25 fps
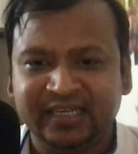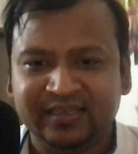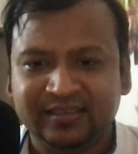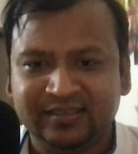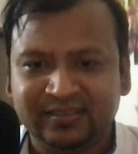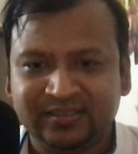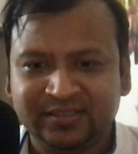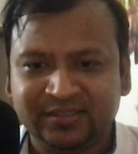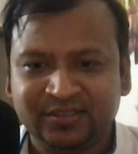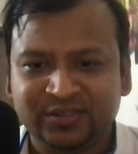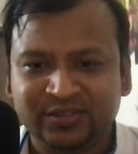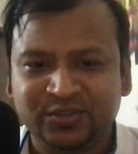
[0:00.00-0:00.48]

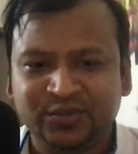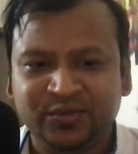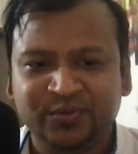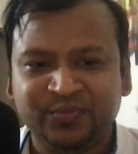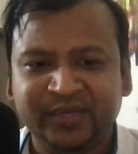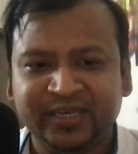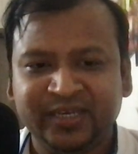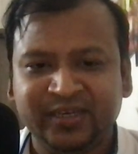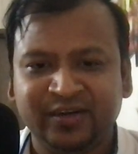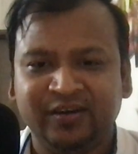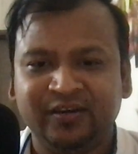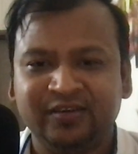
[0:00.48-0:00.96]
So
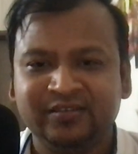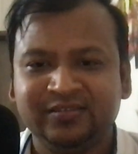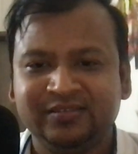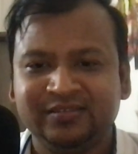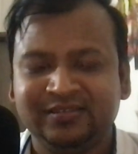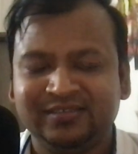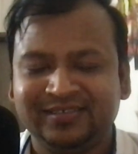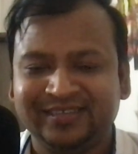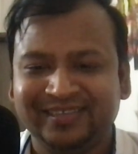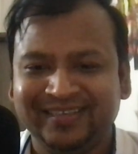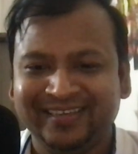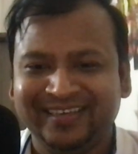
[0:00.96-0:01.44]

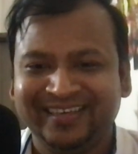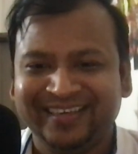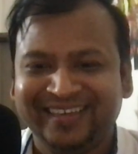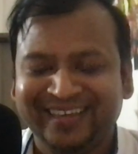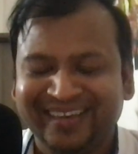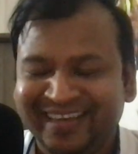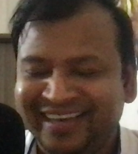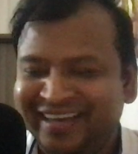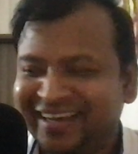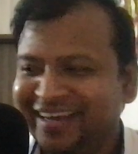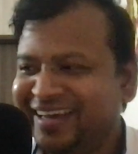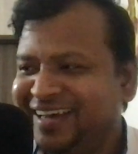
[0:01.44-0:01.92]
because
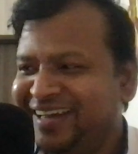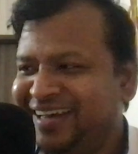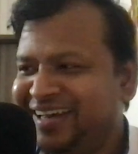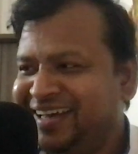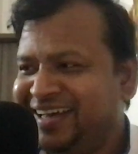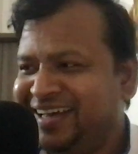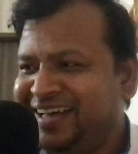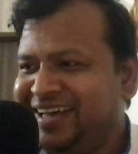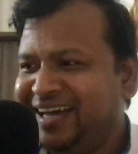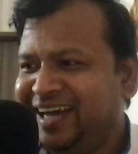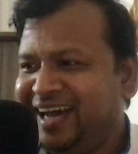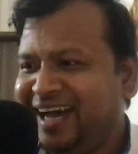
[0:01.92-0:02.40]

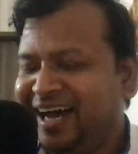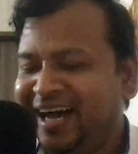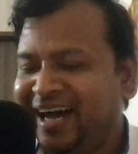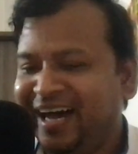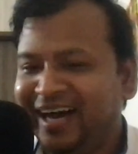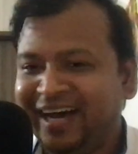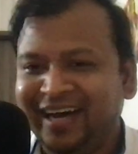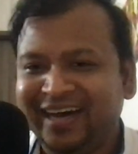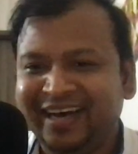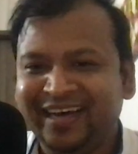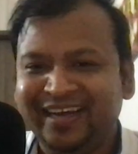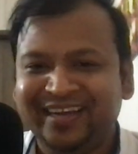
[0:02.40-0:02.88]

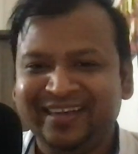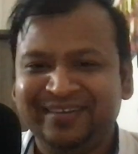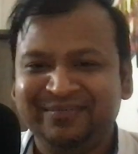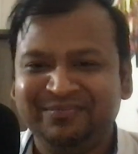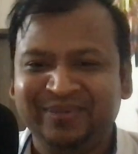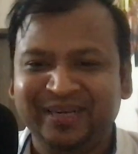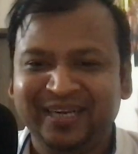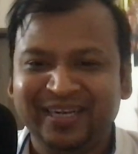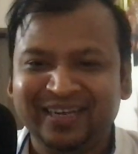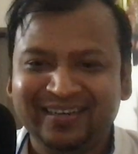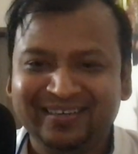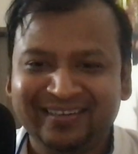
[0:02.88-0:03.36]
our
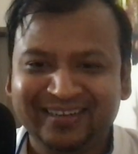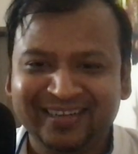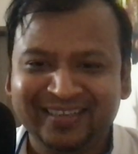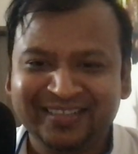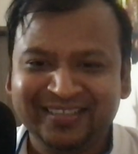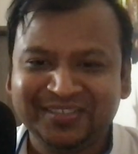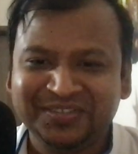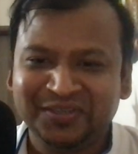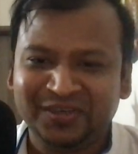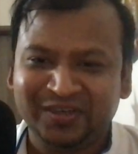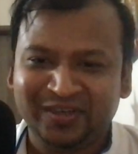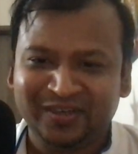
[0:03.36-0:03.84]
build
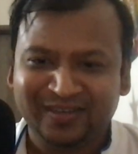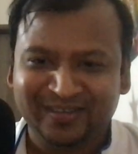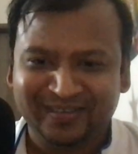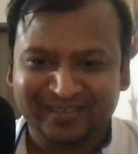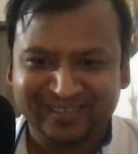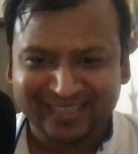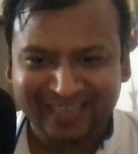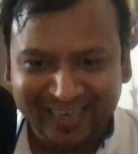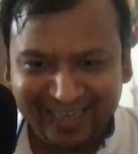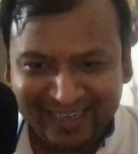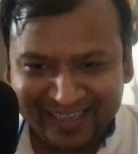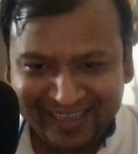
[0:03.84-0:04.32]
runs on
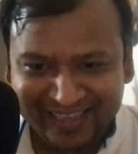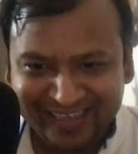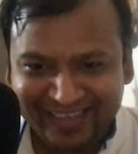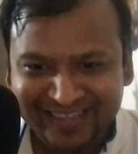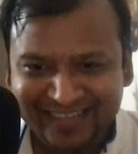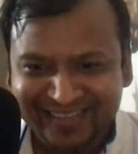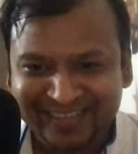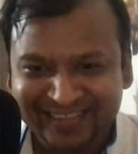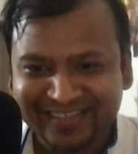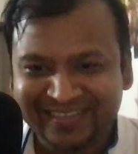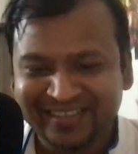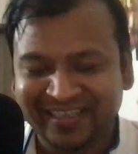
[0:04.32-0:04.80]

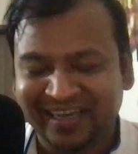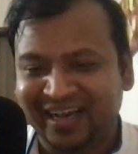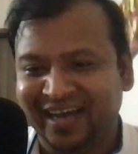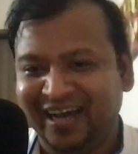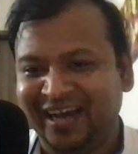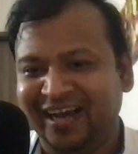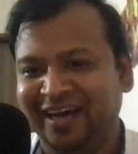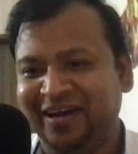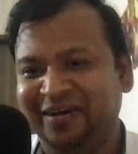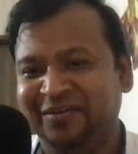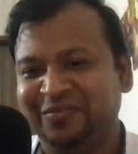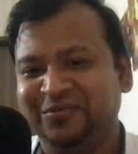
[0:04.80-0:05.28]
containers,
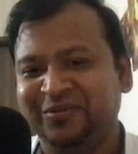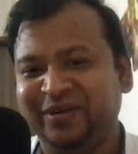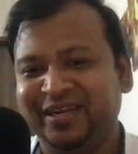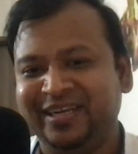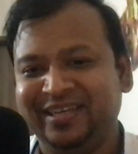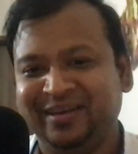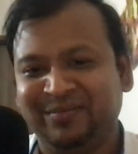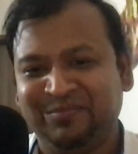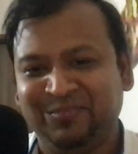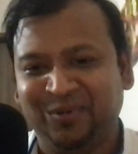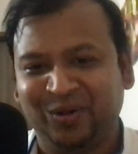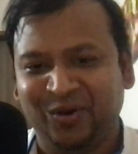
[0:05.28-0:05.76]
we
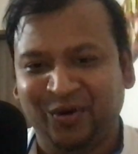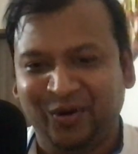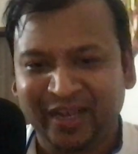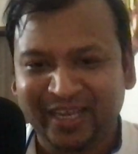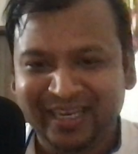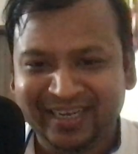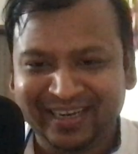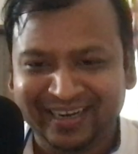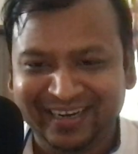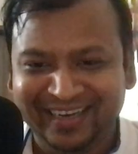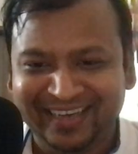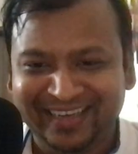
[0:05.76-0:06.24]
deploy
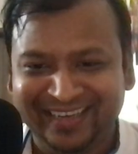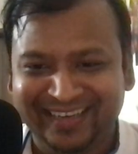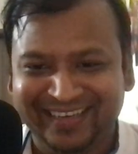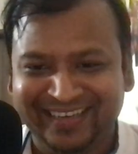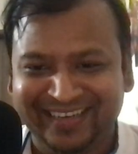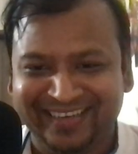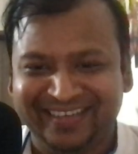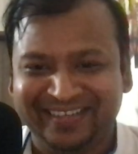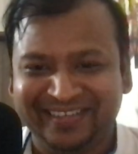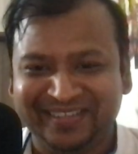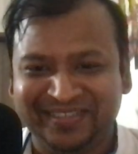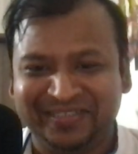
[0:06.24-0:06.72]

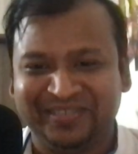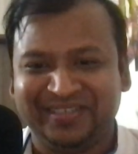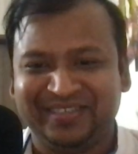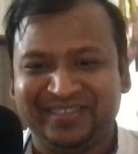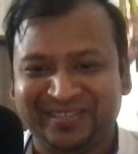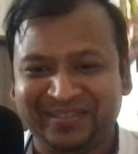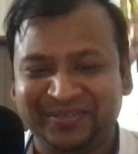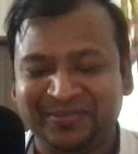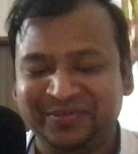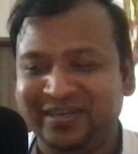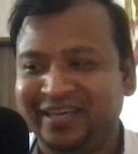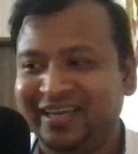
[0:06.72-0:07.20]
containers
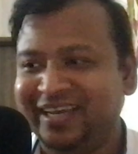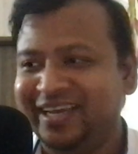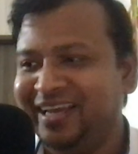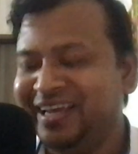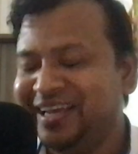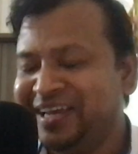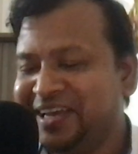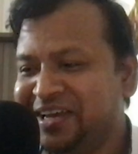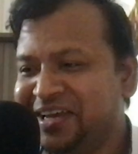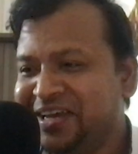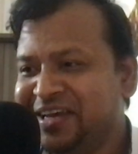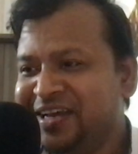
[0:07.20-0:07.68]
to
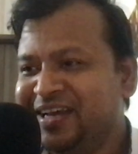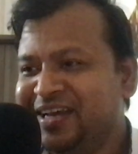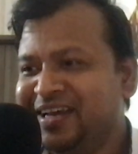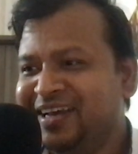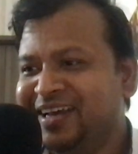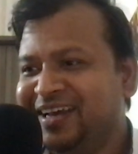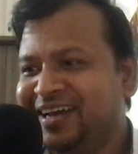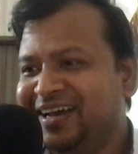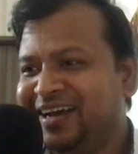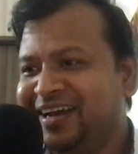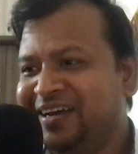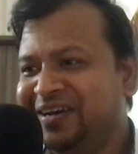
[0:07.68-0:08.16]

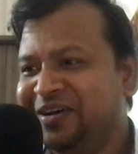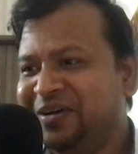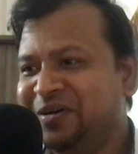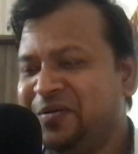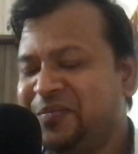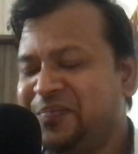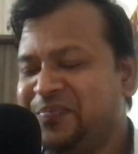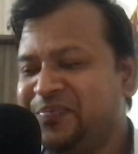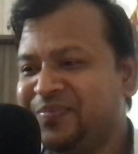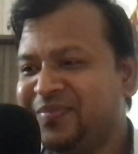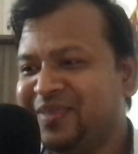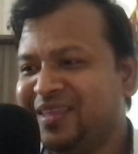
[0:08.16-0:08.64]
a, you know,
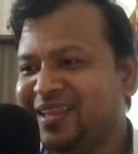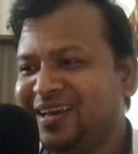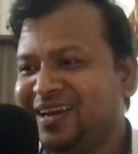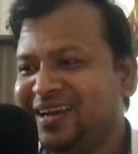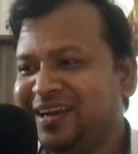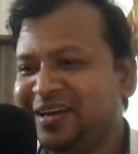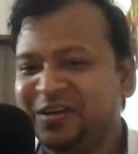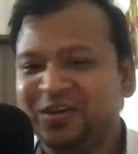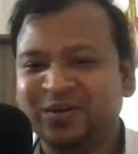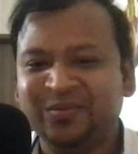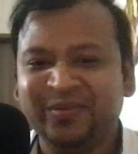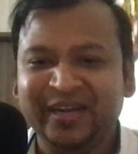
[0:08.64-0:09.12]

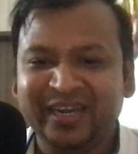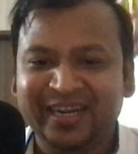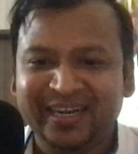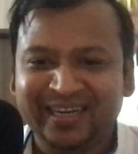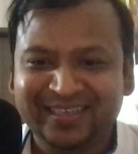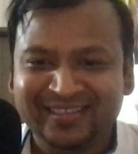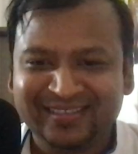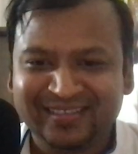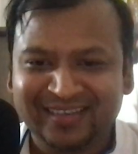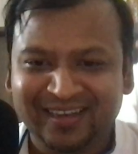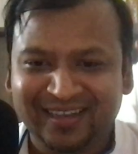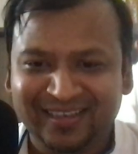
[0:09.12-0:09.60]

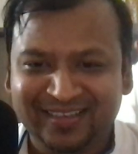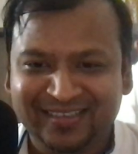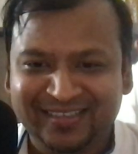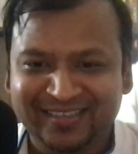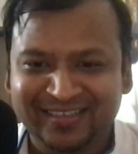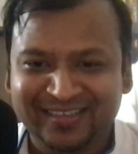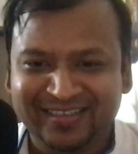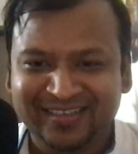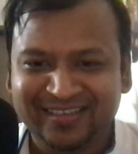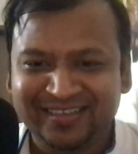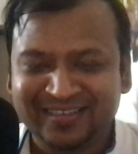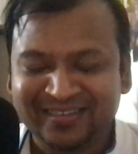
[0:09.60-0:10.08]
Kubernetes
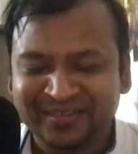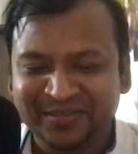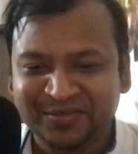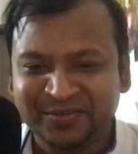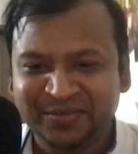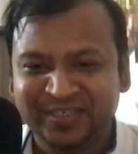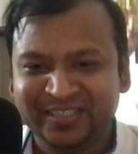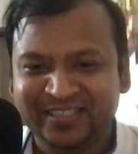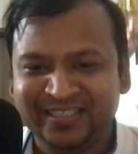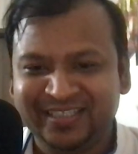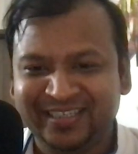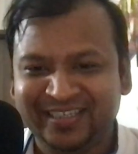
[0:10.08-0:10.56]
cluster,
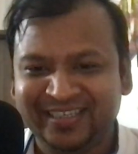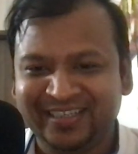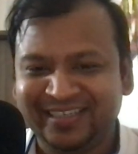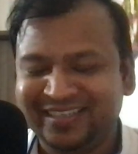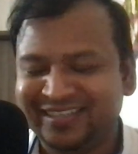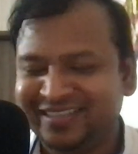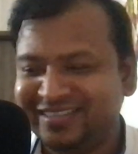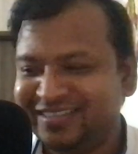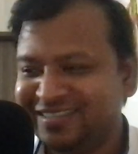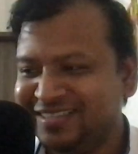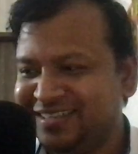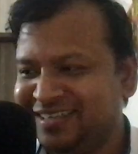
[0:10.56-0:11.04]
which
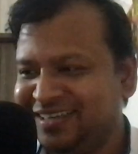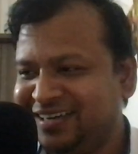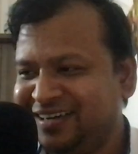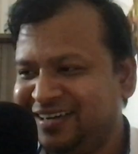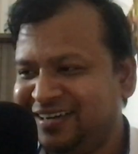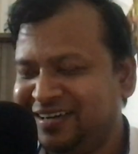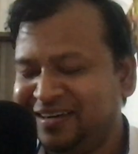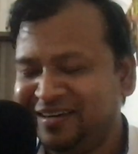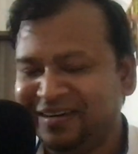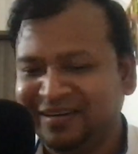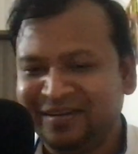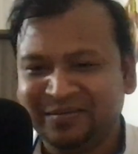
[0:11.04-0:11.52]
is
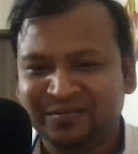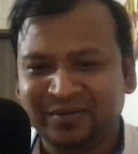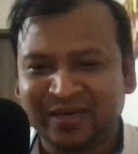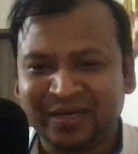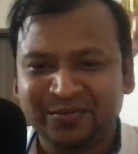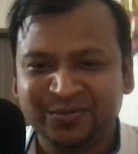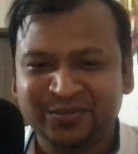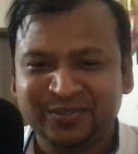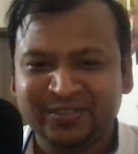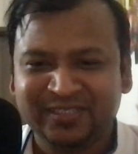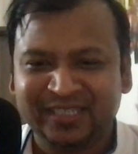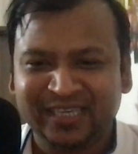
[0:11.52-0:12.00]
I
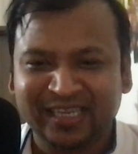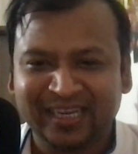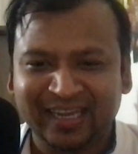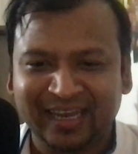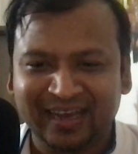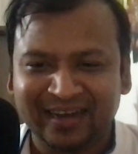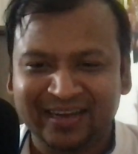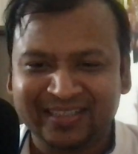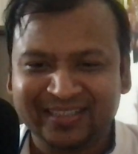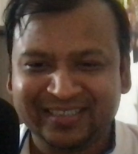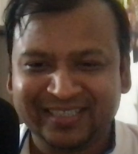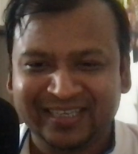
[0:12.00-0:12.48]
would say
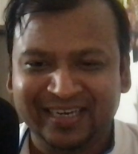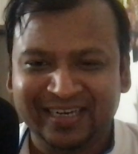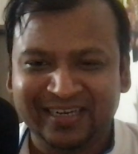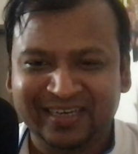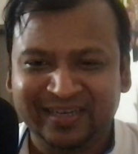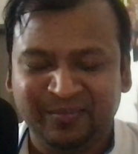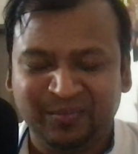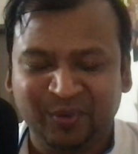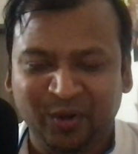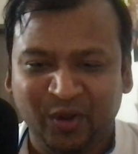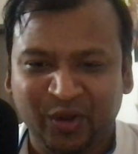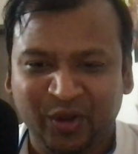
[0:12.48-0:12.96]
large scale
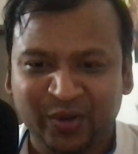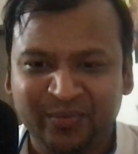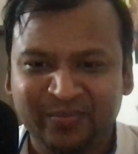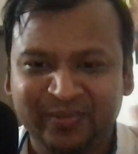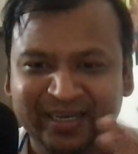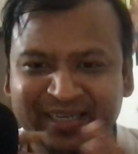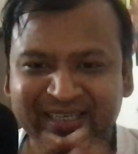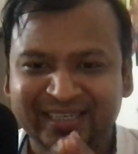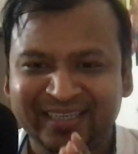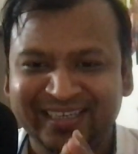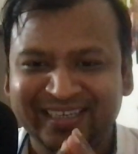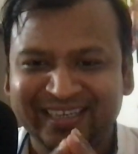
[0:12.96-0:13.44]

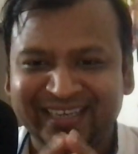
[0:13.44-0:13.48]
deployment.